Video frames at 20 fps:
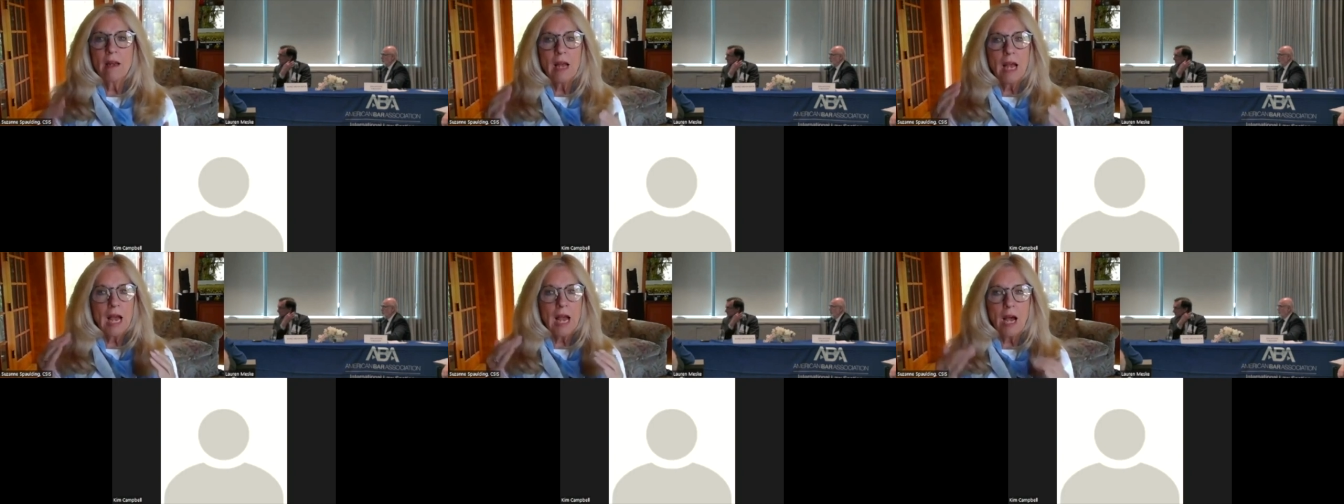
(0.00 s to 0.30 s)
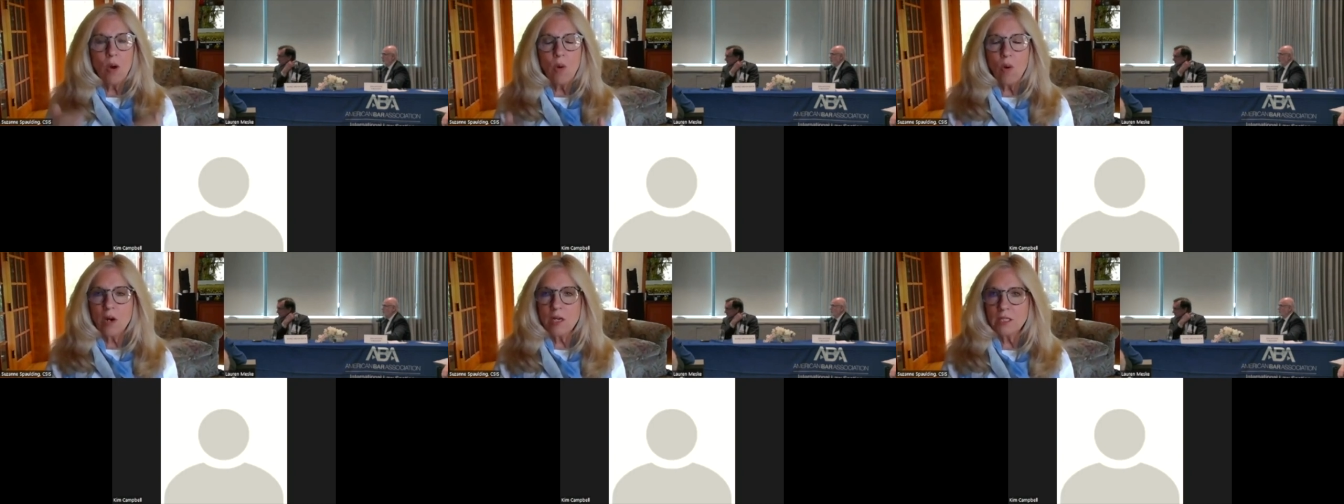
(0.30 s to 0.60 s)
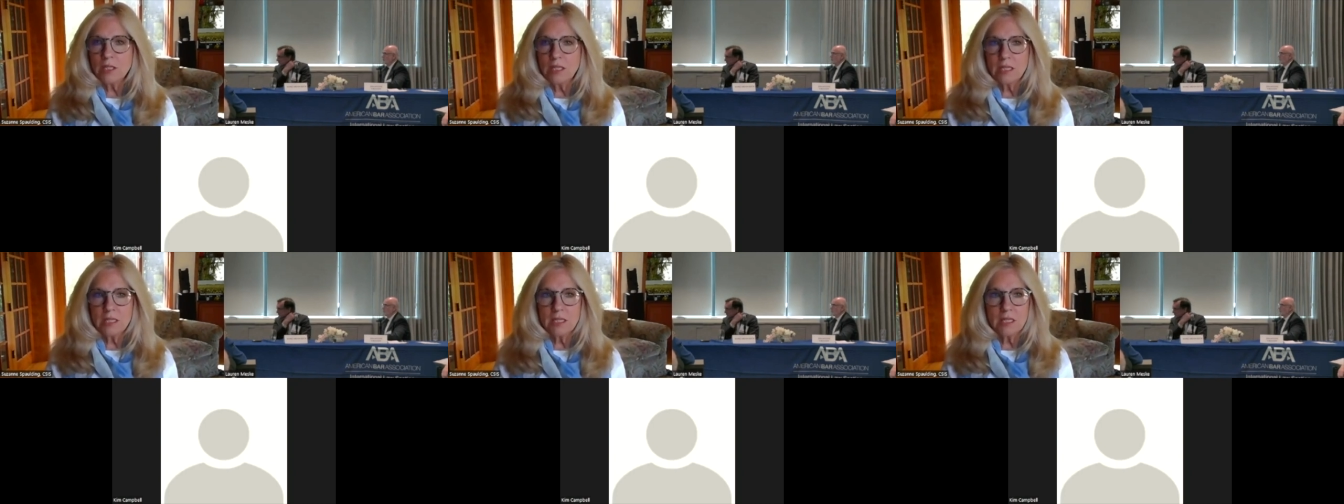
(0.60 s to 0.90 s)
how our
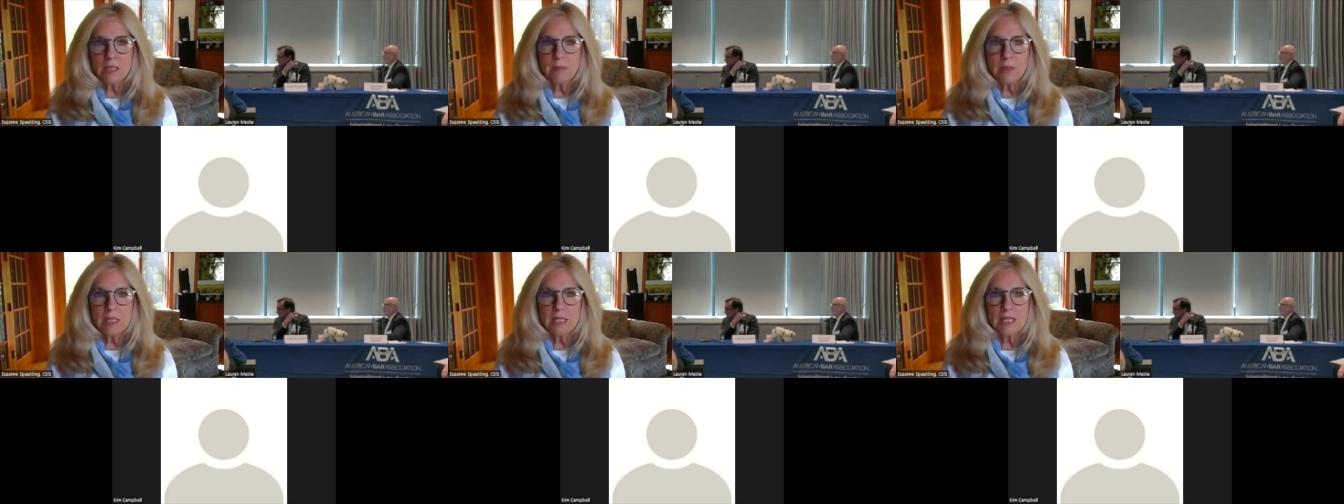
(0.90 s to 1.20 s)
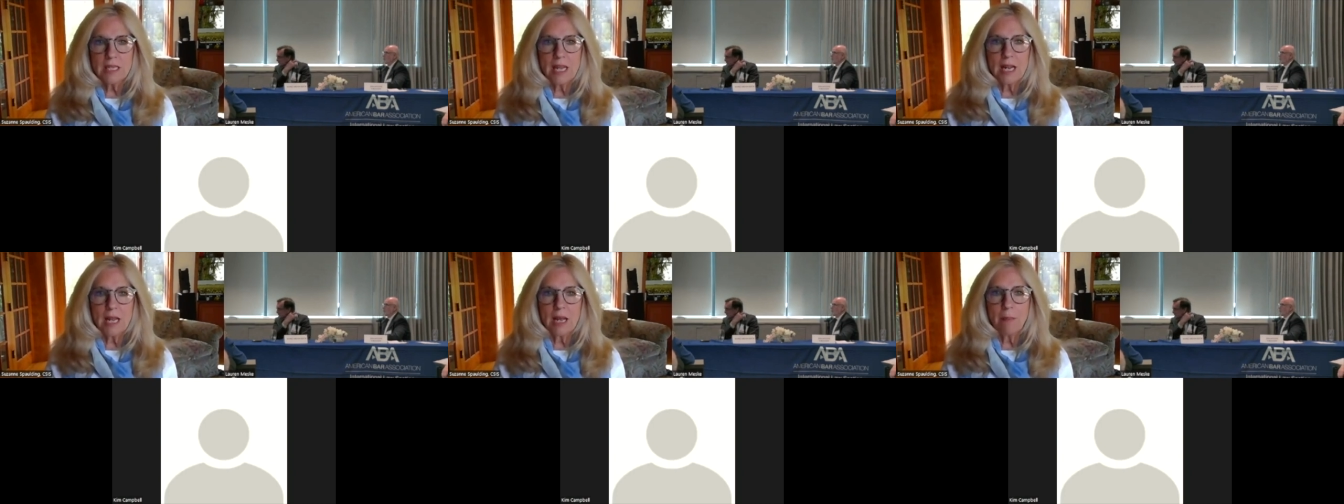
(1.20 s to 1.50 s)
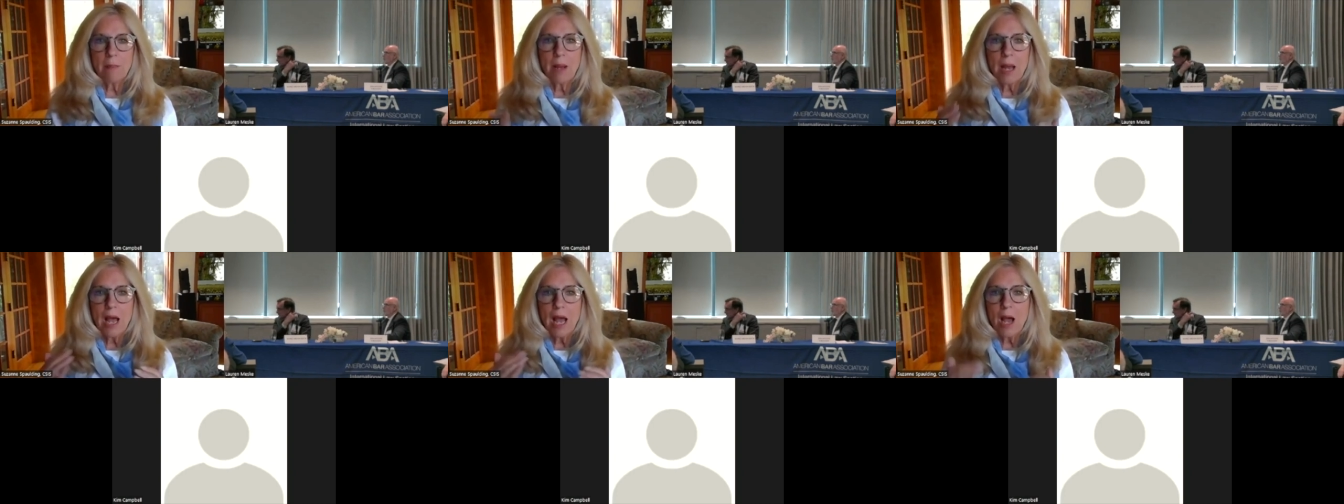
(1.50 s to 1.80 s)
system is set
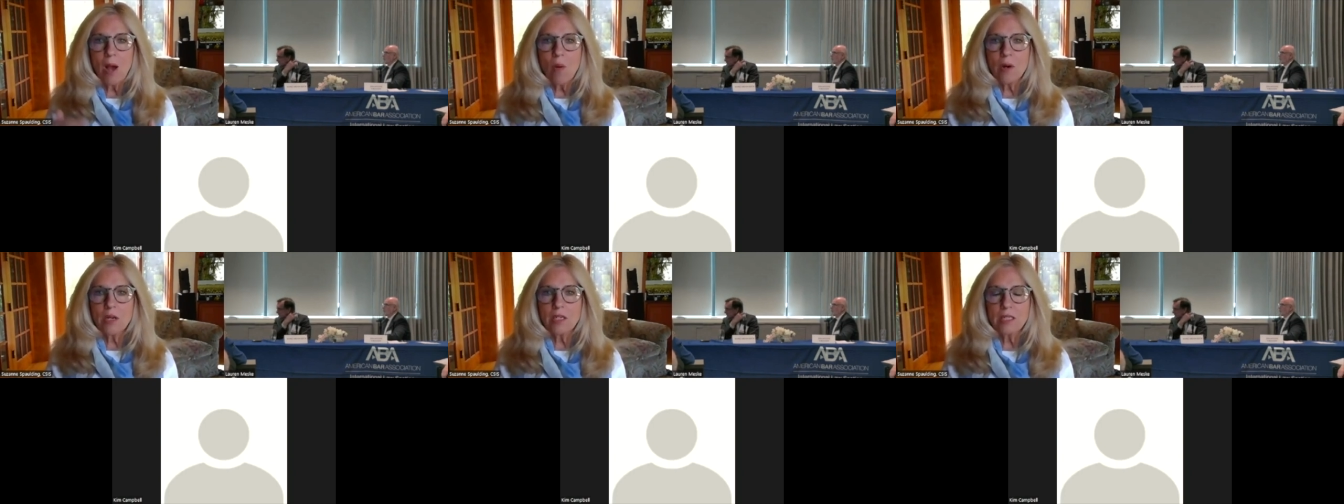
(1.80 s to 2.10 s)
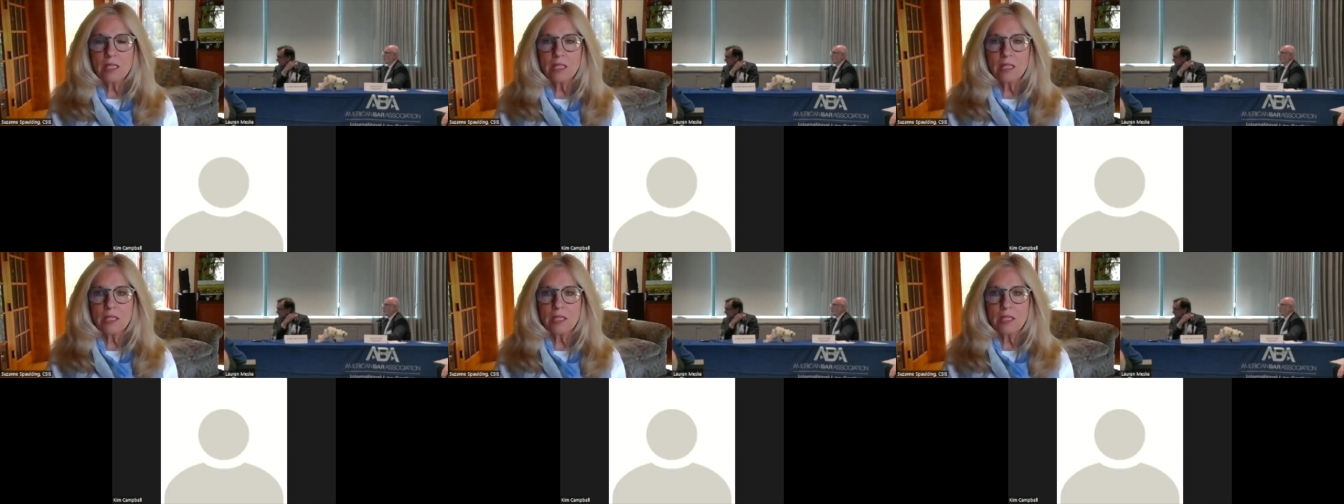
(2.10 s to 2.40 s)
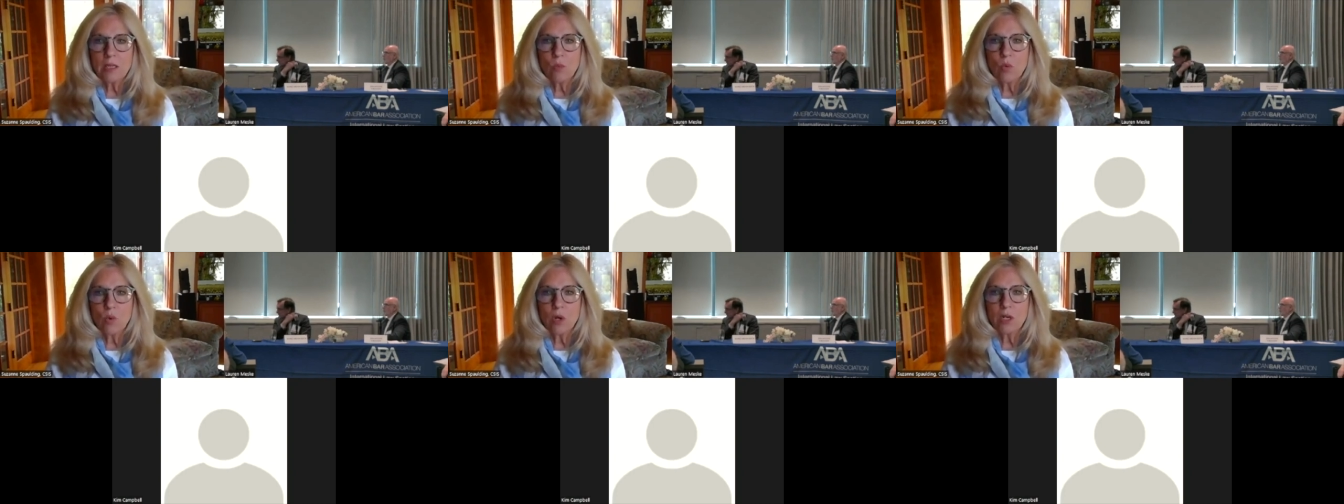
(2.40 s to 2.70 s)
up, how our
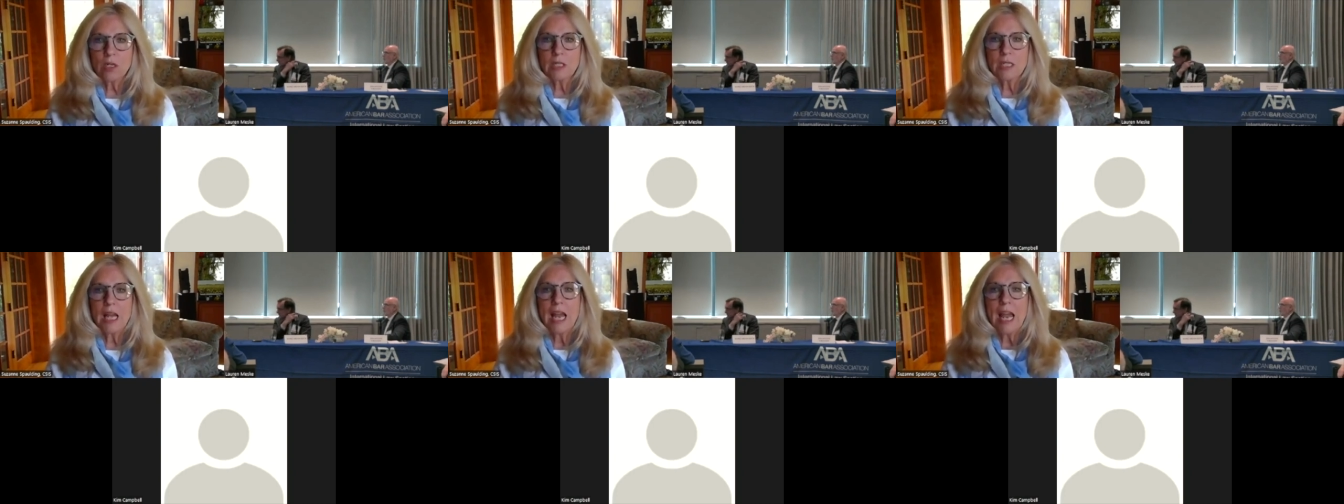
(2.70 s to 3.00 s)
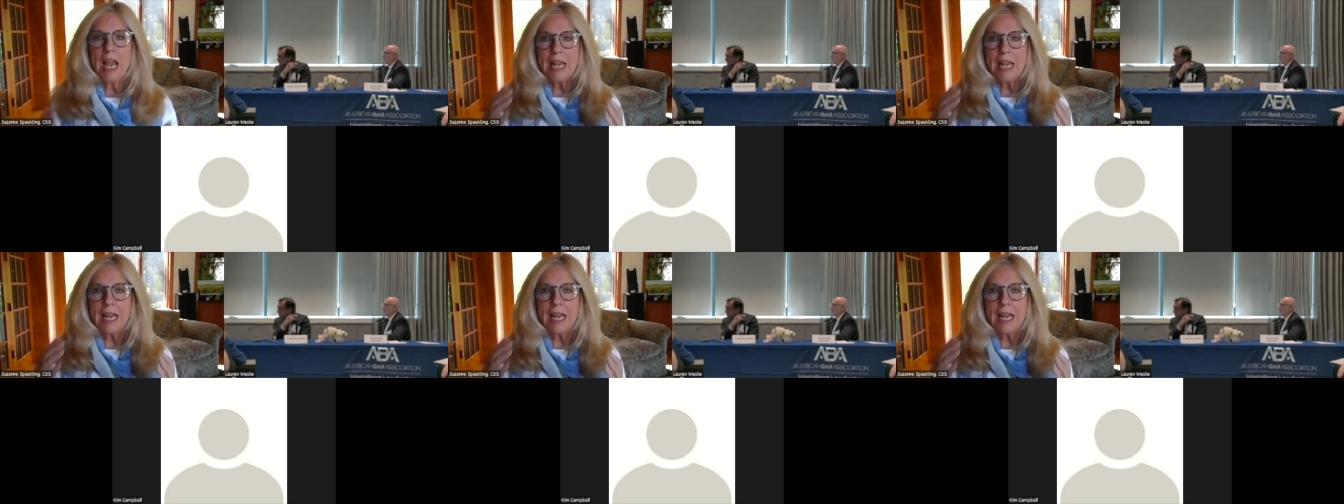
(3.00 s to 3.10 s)
system works,